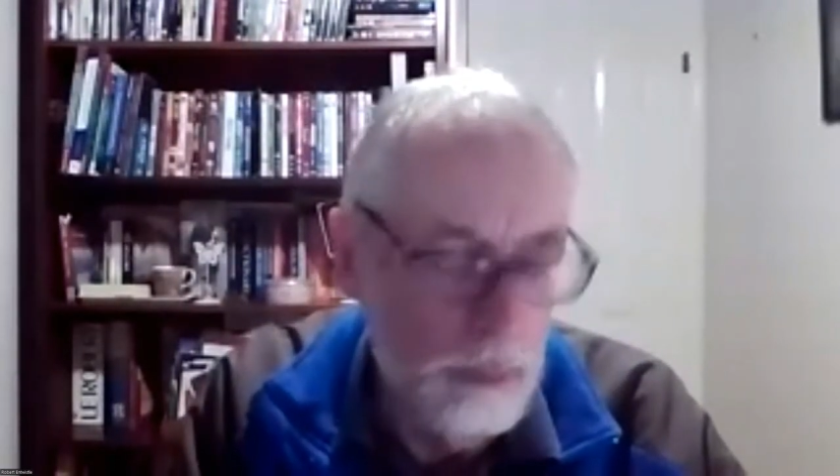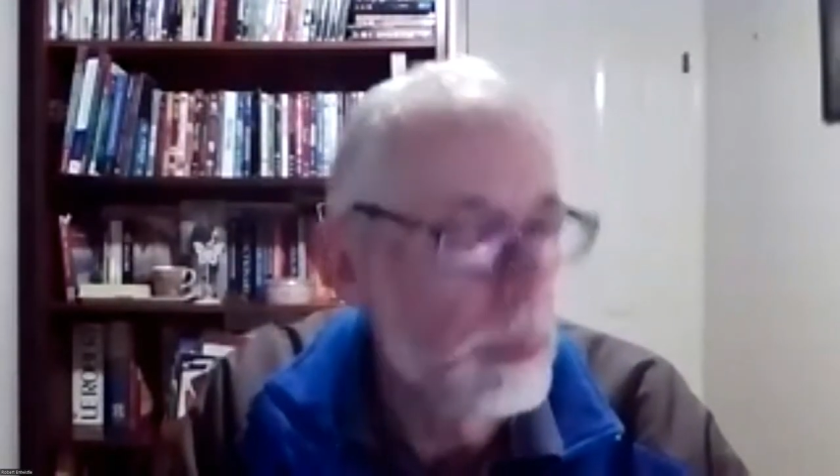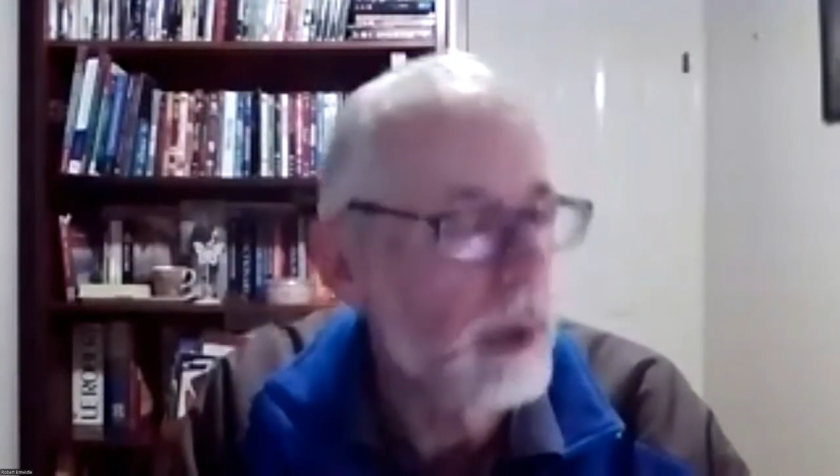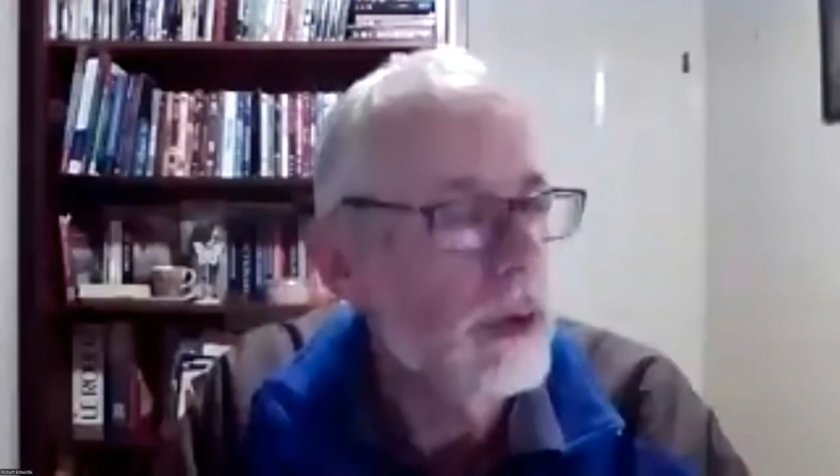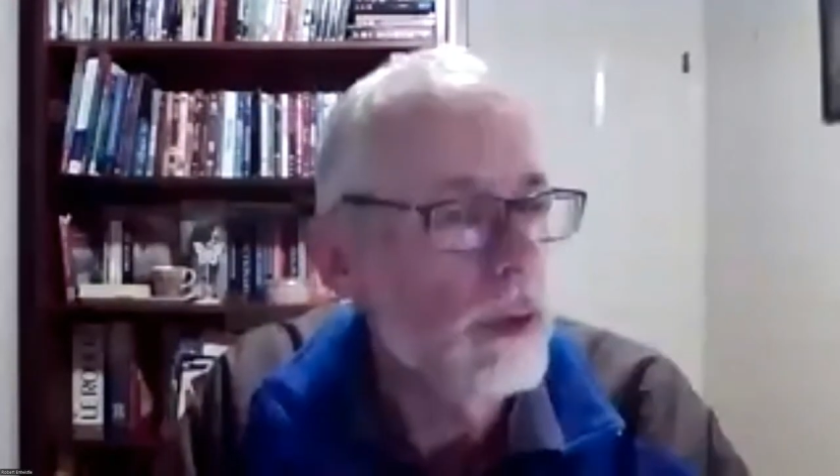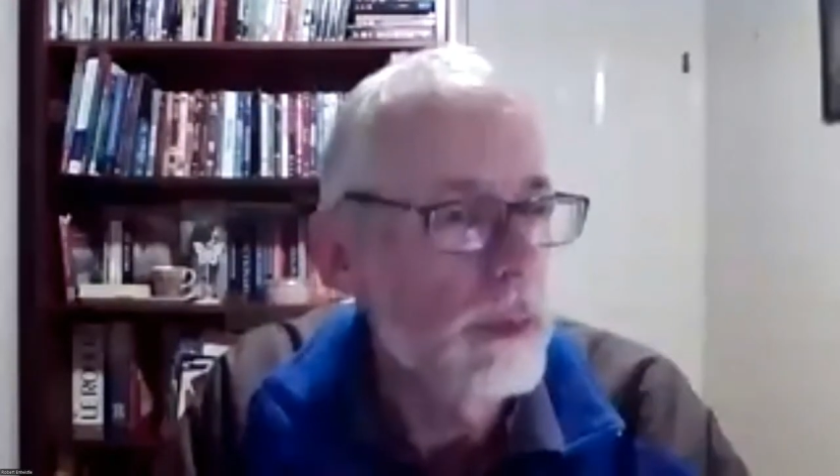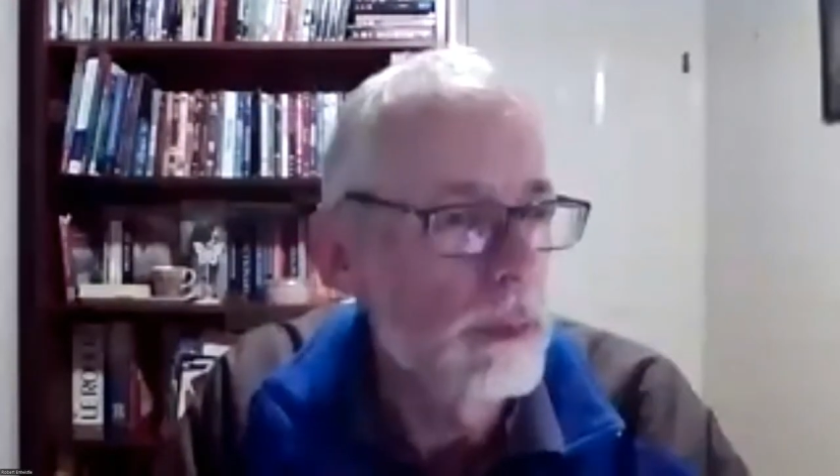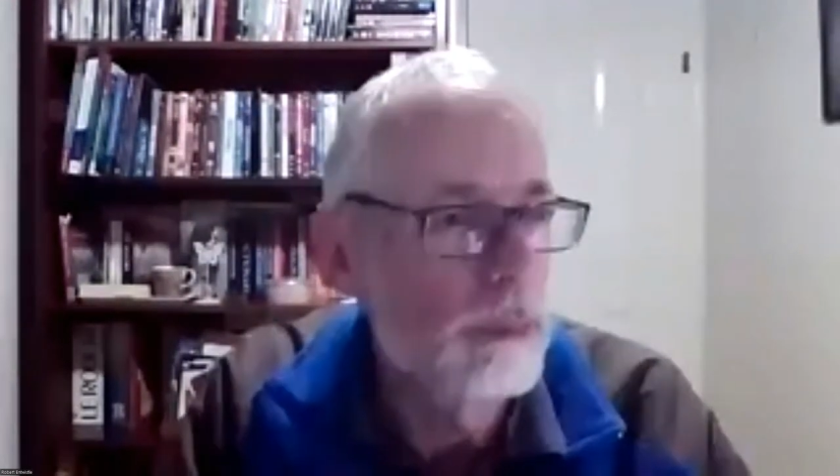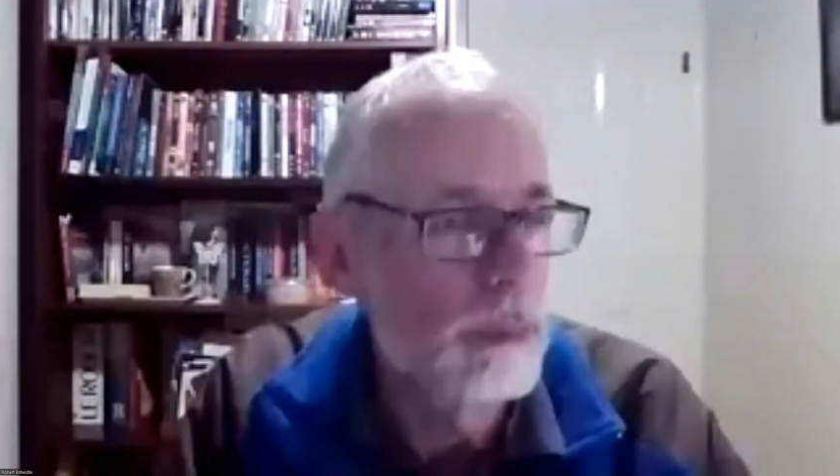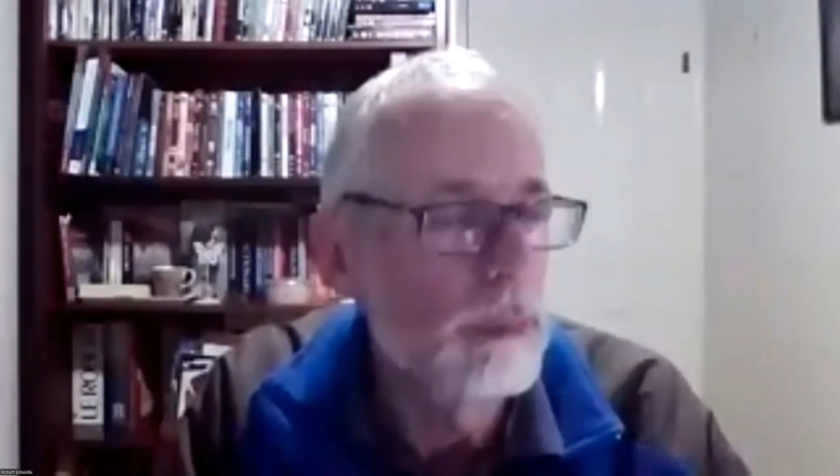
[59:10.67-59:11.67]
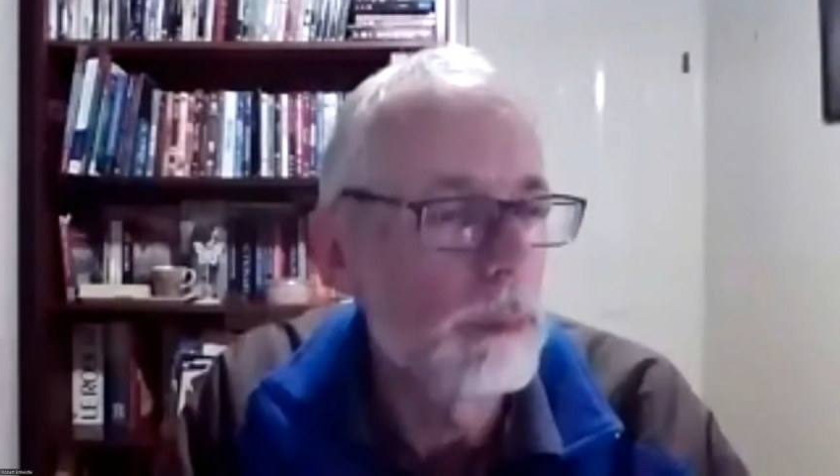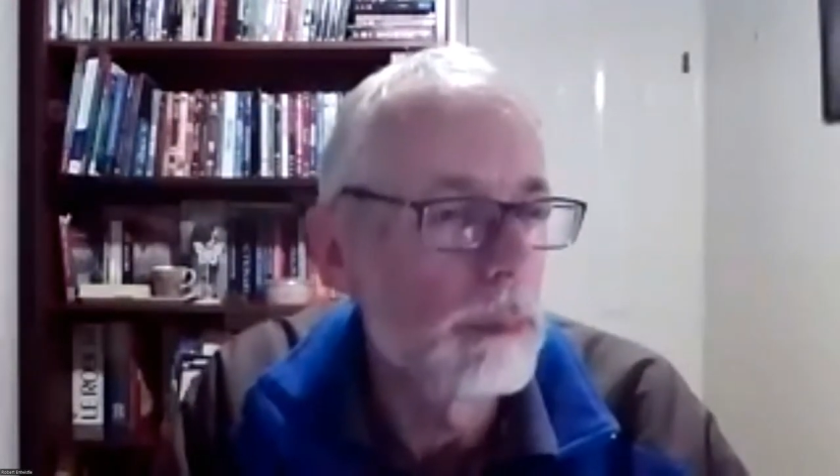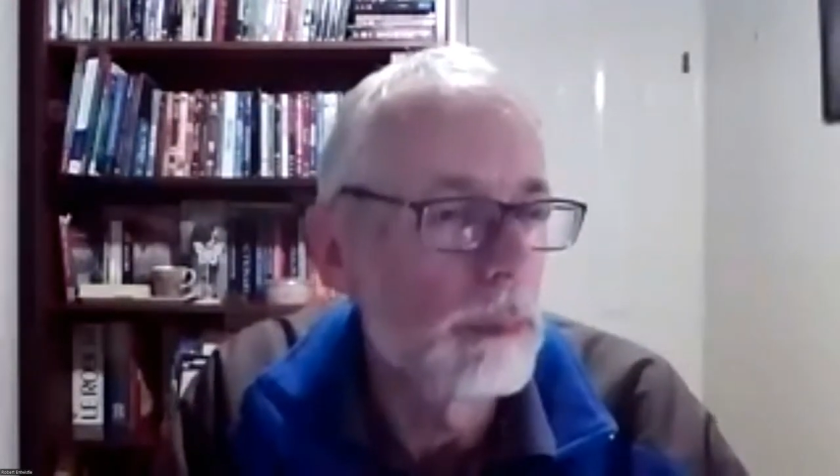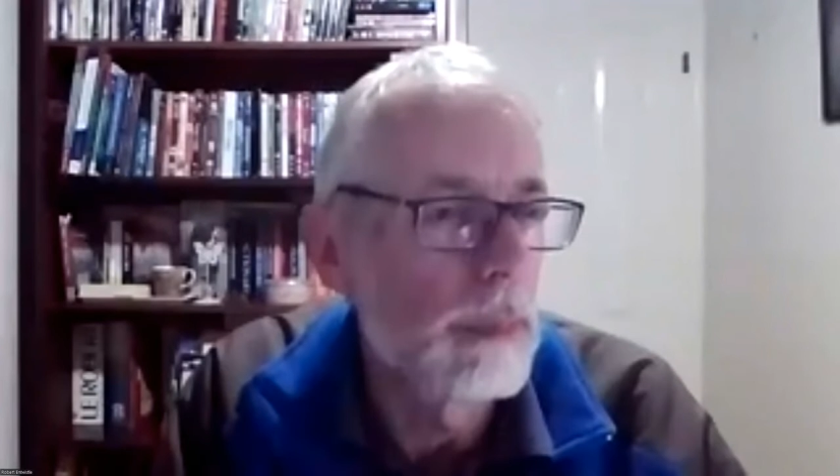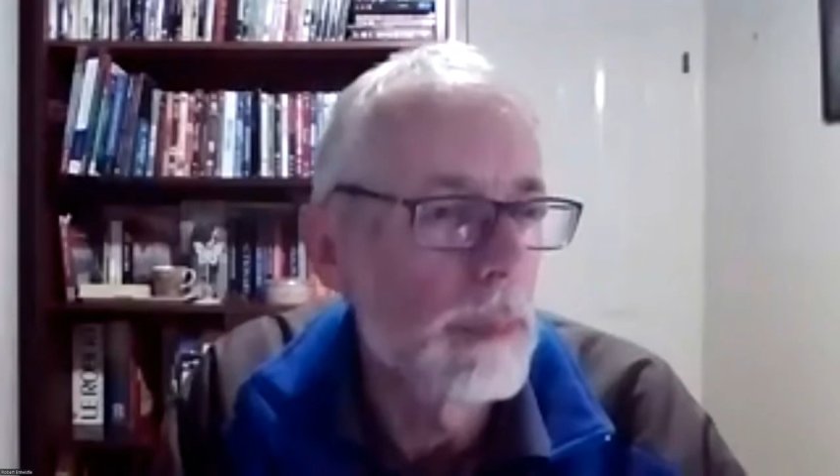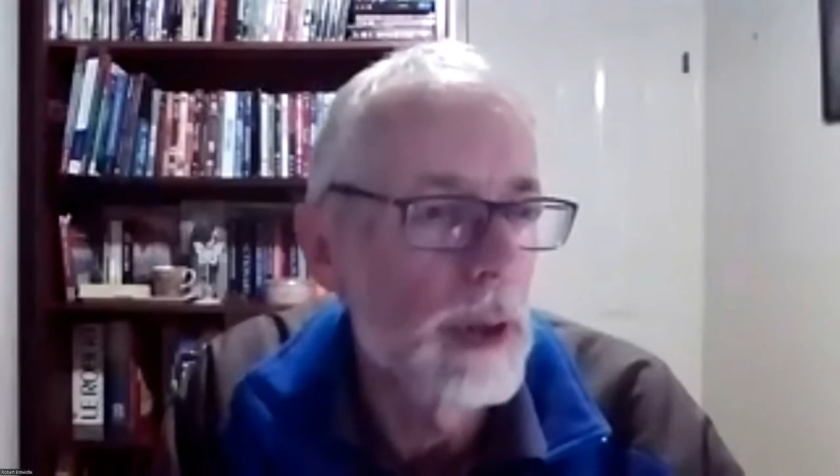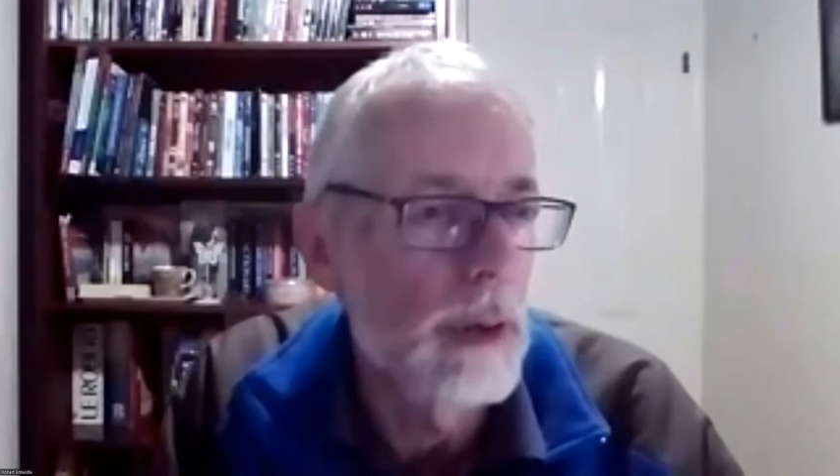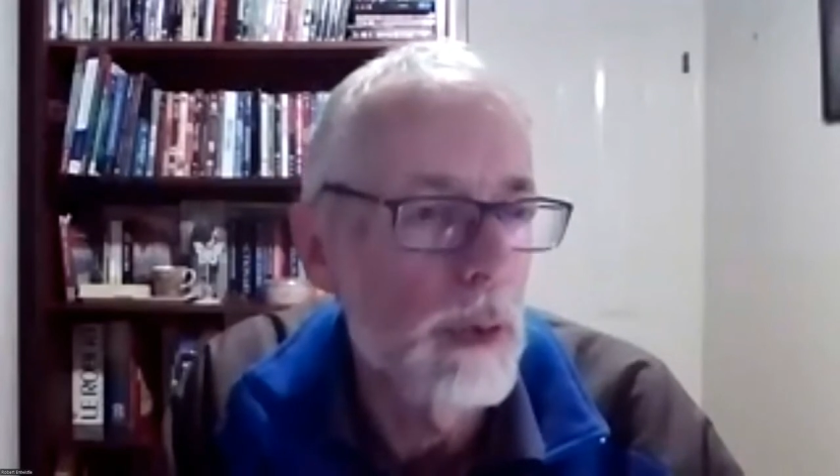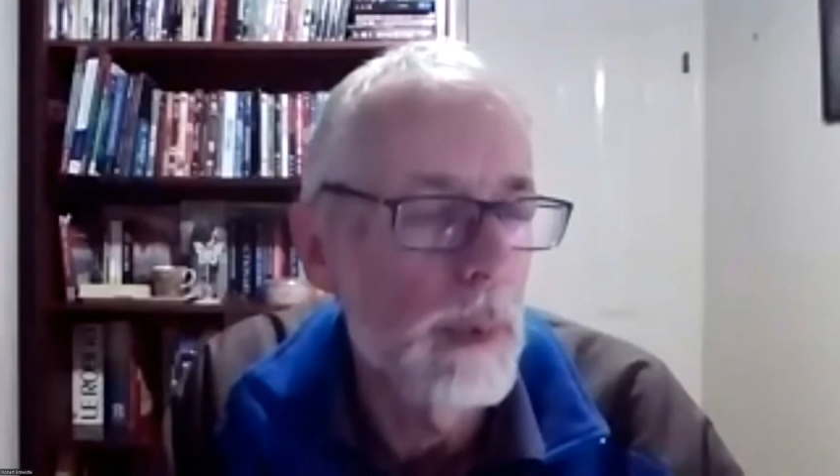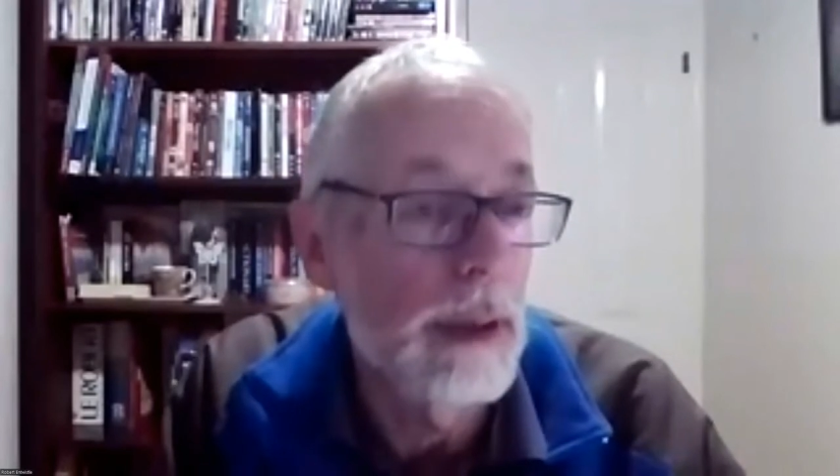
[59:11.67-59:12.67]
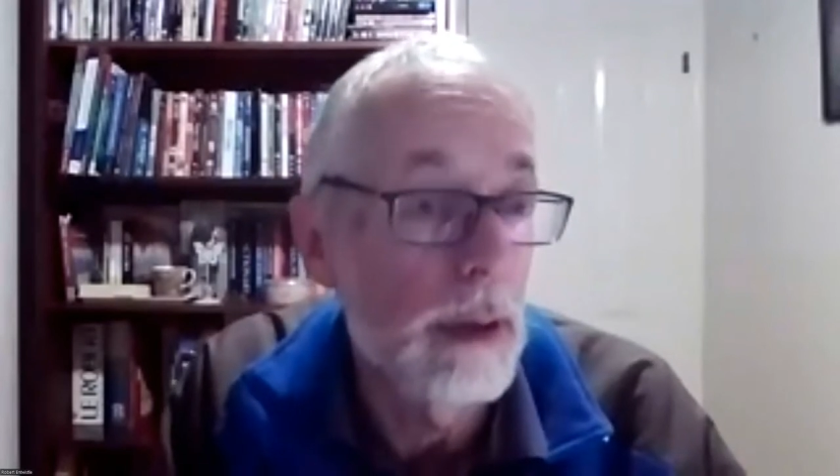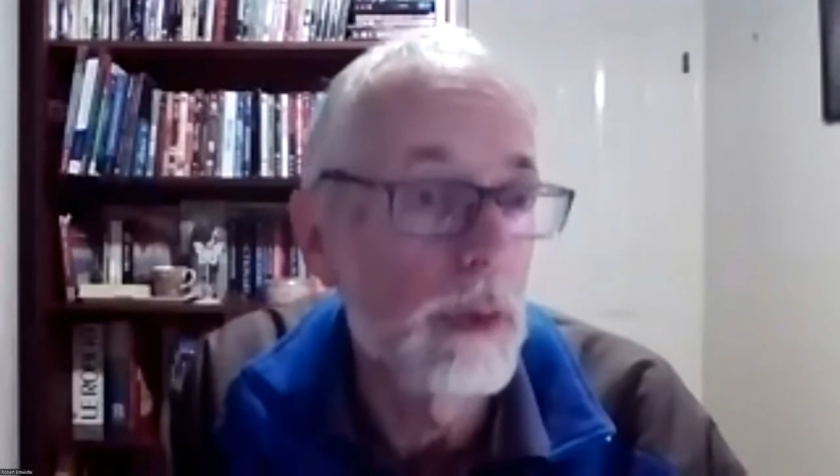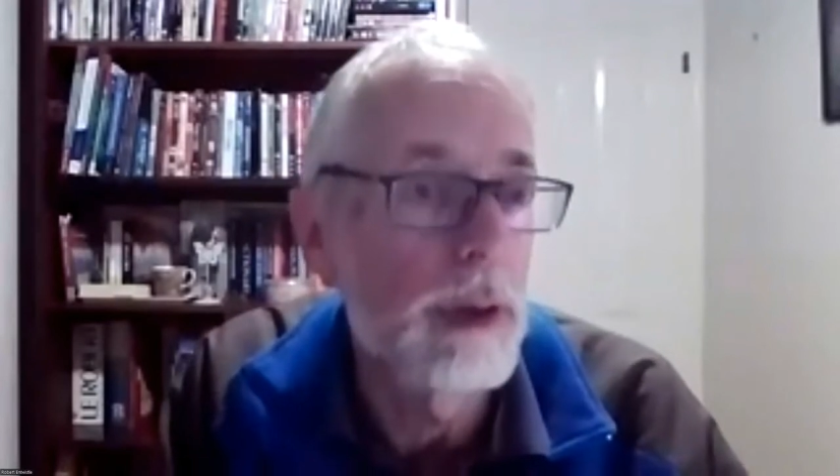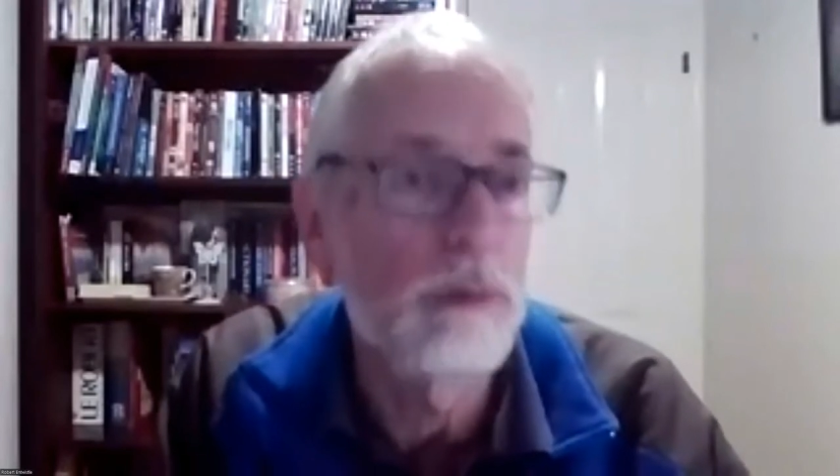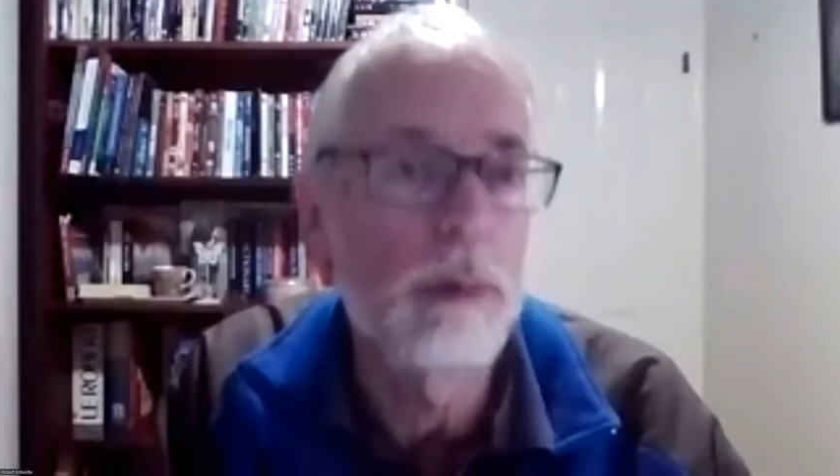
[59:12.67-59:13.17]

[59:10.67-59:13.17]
But you included